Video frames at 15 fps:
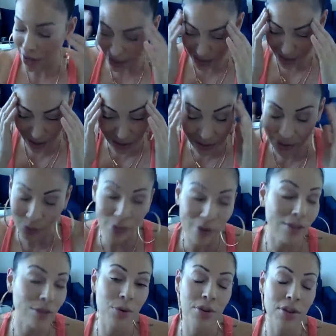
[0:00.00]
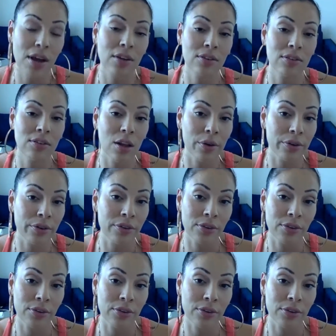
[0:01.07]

I think that's around $3,000.